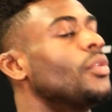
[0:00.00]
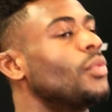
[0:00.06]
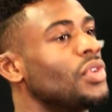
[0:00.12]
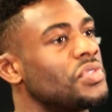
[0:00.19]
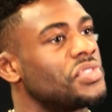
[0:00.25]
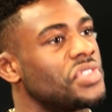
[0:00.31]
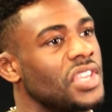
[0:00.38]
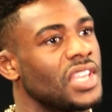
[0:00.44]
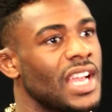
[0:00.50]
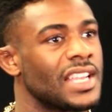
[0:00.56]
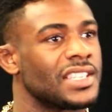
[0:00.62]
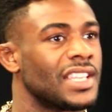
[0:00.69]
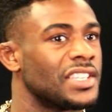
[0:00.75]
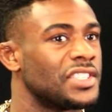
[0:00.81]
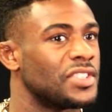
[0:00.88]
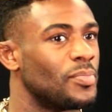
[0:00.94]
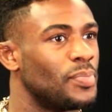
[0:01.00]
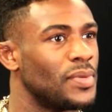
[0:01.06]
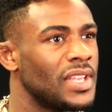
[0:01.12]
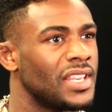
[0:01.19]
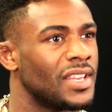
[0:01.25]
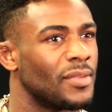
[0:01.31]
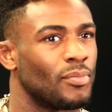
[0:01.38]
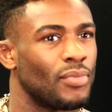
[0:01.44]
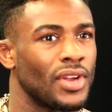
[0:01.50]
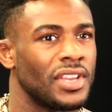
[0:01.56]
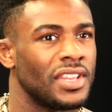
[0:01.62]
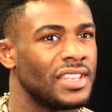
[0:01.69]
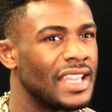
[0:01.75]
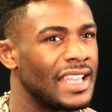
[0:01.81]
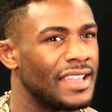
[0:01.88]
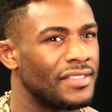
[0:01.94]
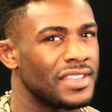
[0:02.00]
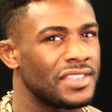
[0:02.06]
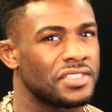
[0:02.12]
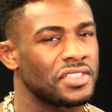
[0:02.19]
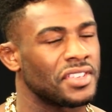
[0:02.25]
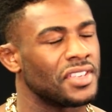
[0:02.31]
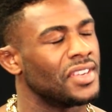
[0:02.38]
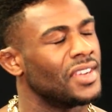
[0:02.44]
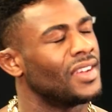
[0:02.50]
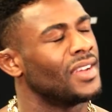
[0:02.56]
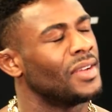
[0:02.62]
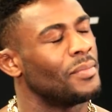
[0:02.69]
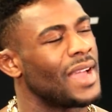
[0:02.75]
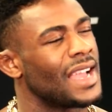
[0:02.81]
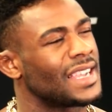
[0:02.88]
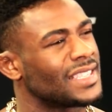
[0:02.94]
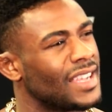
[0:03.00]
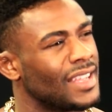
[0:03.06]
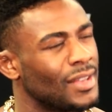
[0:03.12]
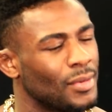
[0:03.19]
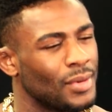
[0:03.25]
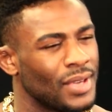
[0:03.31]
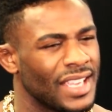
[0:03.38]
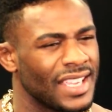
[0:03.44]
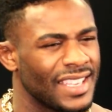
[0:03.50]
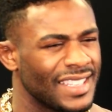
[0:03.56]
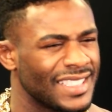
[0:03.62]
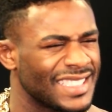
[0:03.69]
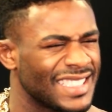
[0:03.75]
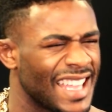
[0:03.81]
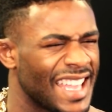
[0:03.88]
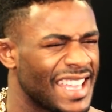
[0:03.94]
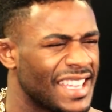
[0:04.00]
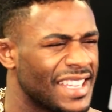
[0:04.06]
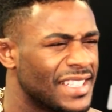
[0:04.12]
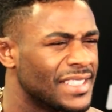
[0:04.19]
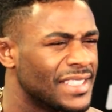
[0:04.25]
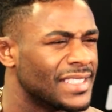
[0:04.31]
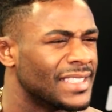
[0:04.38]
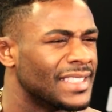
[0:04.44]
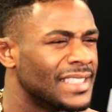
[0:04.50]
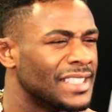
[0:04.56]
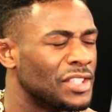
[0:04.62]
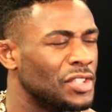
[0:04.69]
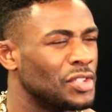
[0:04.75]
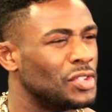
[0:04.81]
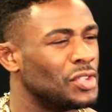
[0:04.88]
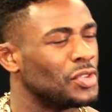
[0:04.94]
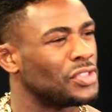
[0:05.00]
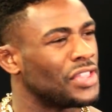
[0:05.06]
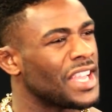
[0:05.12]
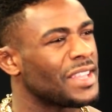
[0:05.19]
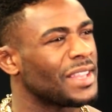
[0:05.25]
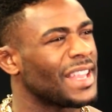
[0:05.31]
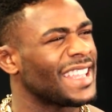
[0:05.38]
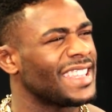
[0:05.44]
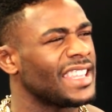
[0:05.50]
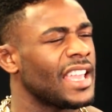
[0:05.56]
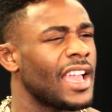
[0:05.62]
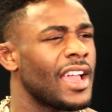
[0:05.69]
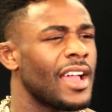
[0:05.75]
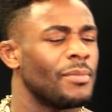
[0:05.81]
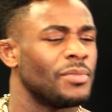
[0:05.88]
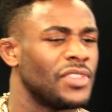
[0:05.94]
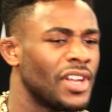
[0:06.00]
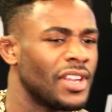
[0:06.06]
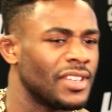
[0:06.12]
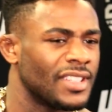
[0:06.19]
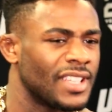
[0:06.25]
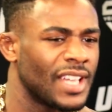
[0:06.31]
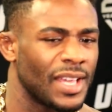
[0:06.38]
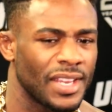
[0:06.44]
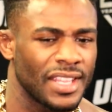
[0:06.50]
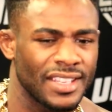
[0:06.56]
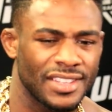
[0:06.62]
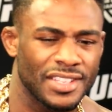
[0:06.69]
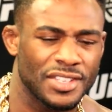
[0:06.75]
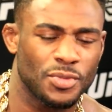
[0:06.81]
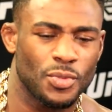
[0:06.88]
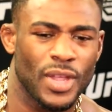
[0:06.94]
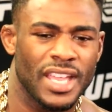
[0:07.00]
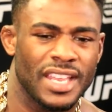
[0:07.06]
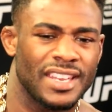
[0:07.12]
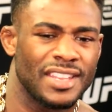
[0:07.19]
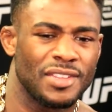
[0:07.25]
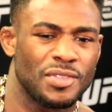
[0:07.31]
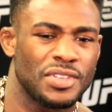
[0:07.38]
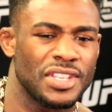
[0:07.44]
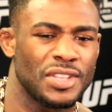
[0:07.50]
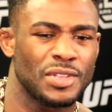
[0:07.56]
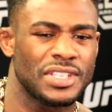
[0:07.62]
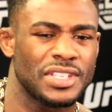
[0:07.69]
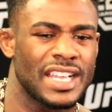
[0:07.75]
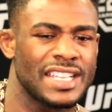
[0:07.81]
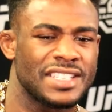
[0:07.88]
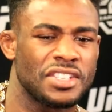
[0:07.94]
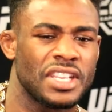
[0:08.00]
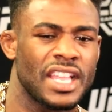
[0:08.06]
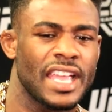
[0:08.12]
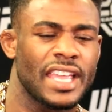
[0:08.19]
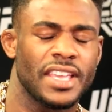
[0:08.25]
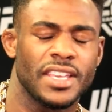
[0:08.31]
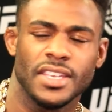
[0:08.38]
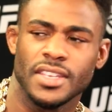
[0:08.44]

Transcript: When you see guys like Zabit and Brandon Davis, Max Holloway, it's like, you think like, yeah, I'm done cutting this way, and then you see those guys and you're like,